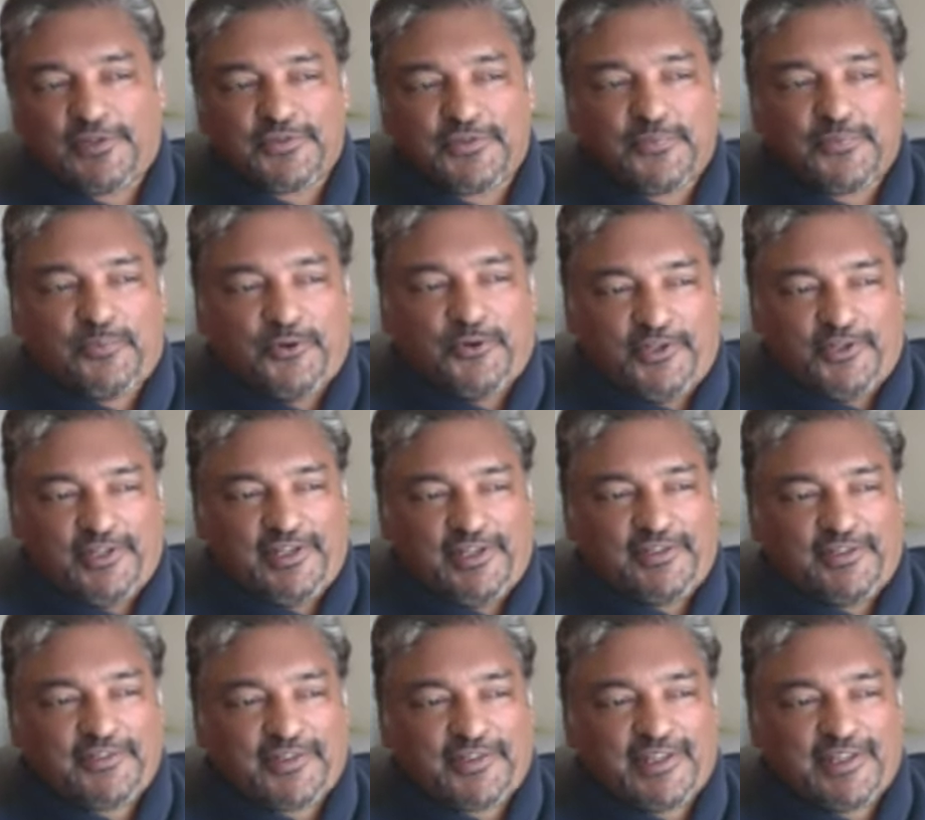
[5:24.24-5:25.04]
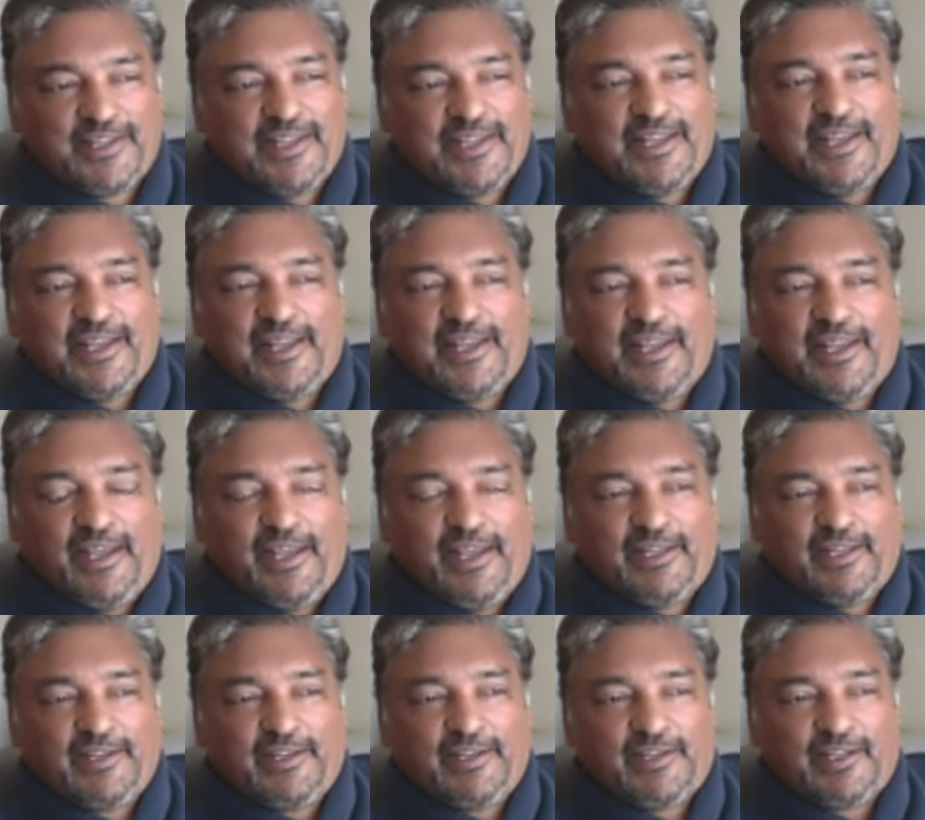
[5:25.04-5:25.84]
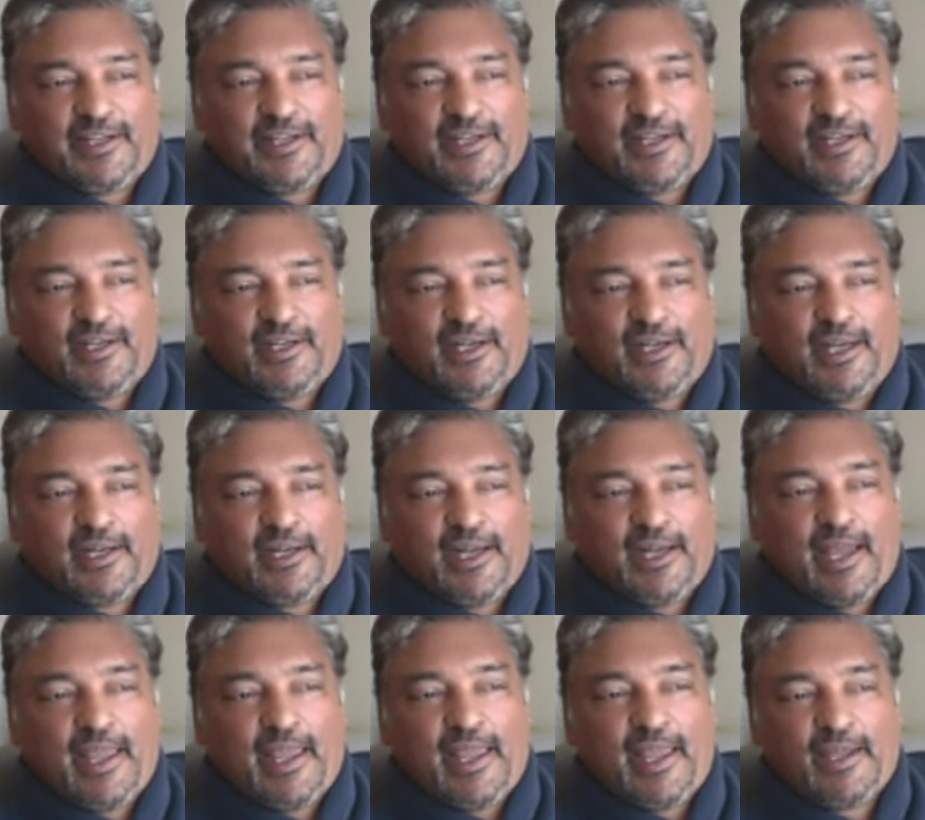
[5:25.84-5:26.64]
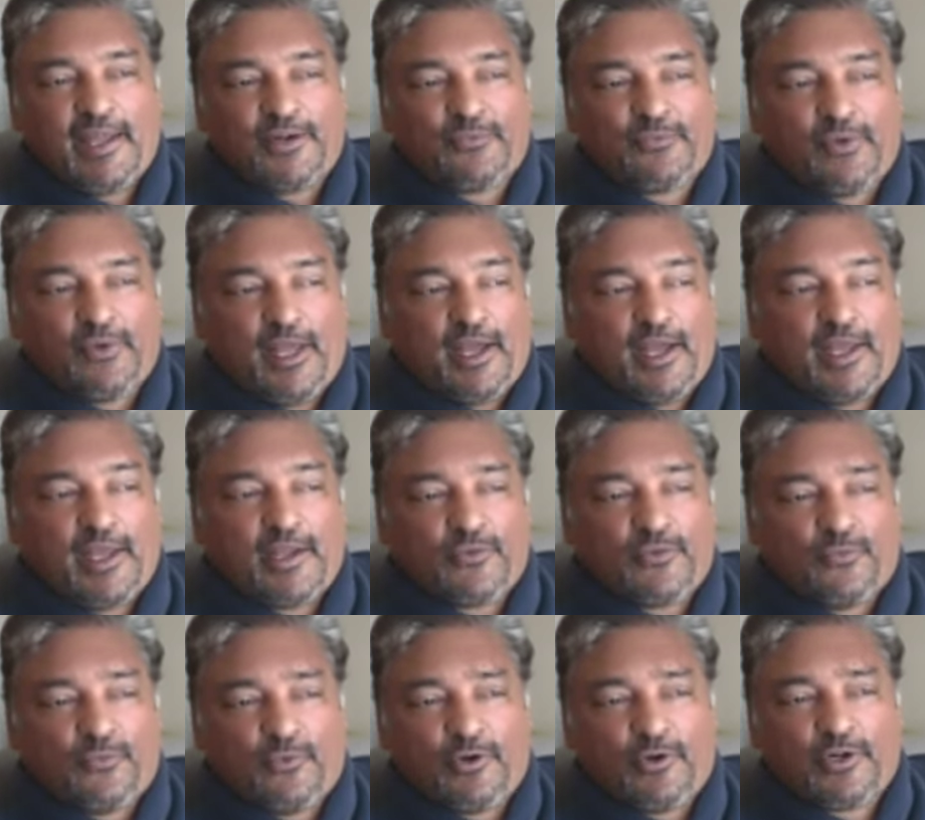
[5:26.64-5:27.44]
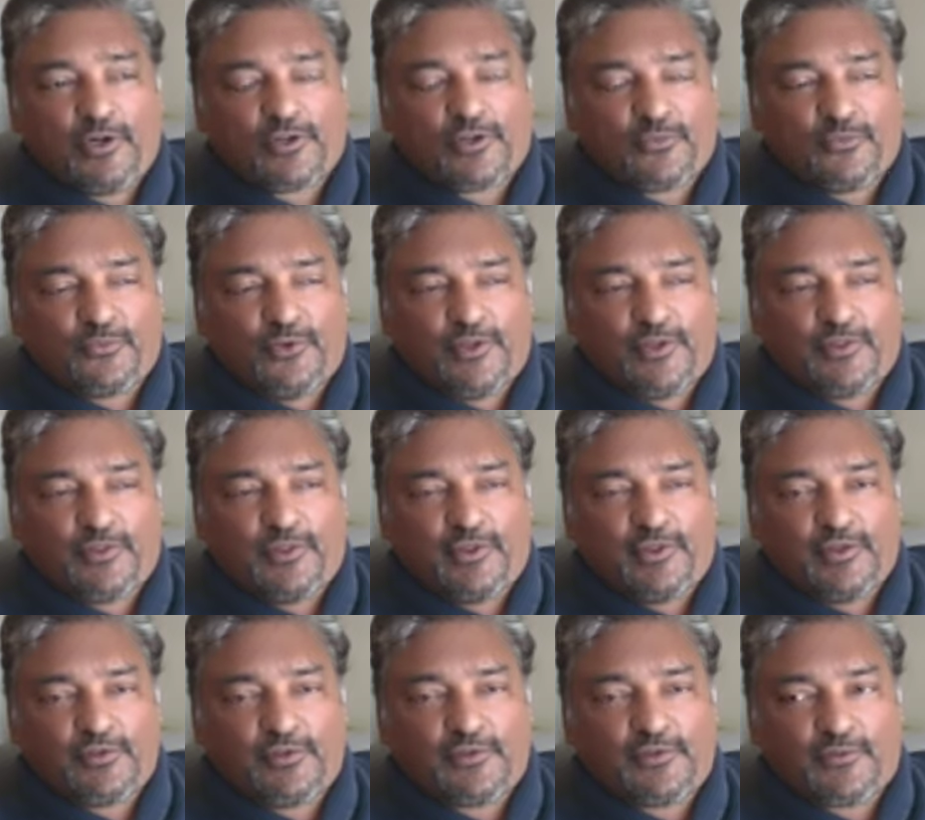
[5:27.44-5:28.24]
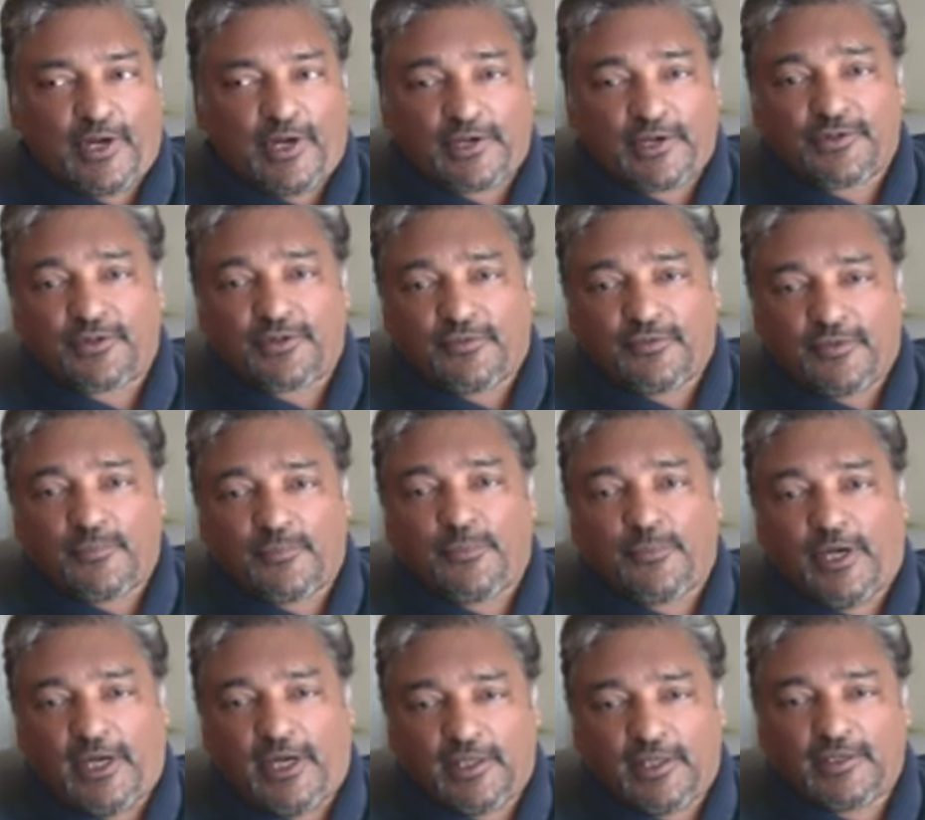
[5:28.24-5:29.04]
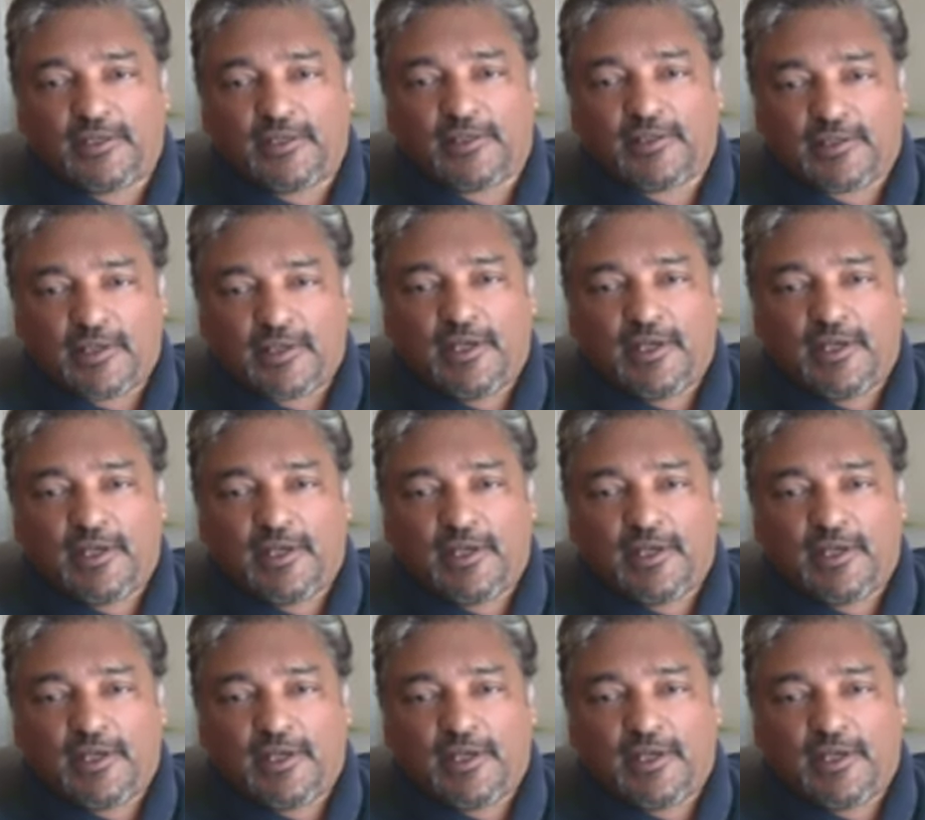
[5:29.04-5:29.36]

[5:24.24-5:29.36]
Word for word: point out, and I had worked with the director of the pilot